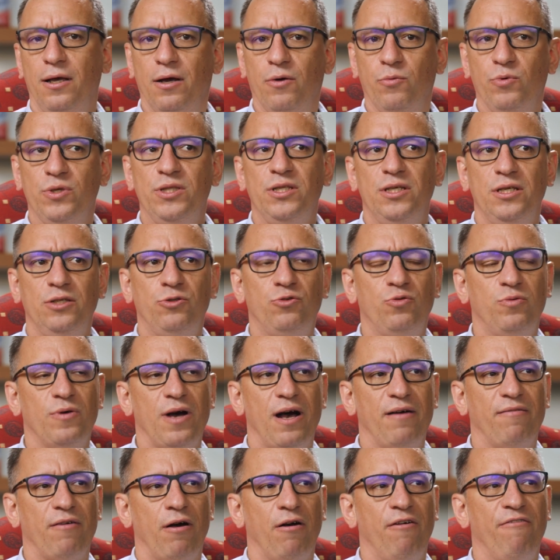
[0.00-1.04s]
we need to
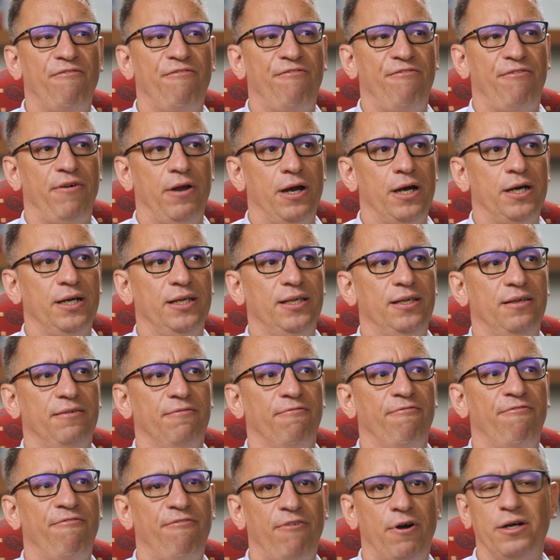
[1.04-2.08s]
have a very,
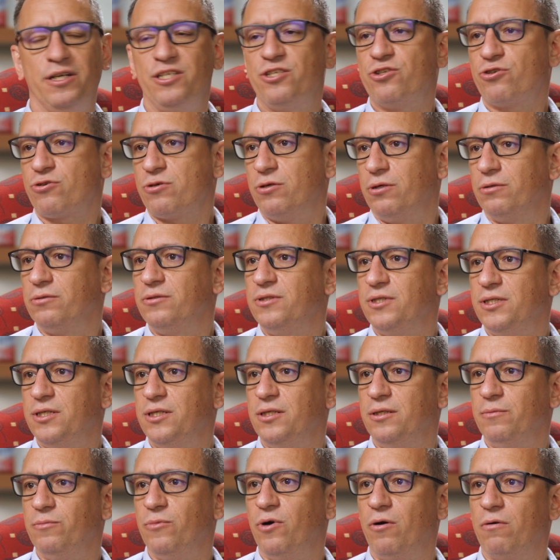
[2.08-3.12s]
very strong
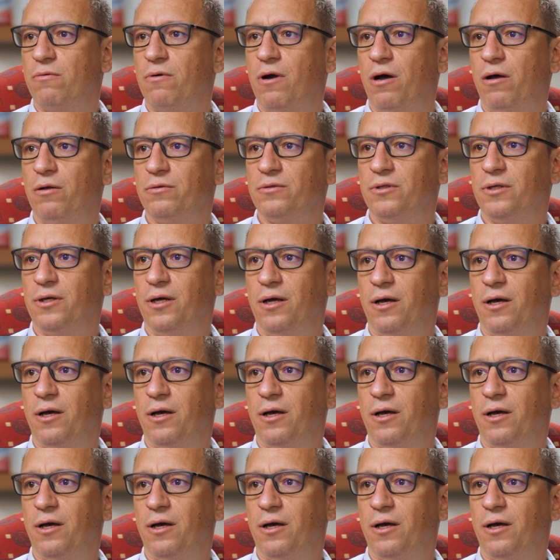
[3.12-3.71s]
team around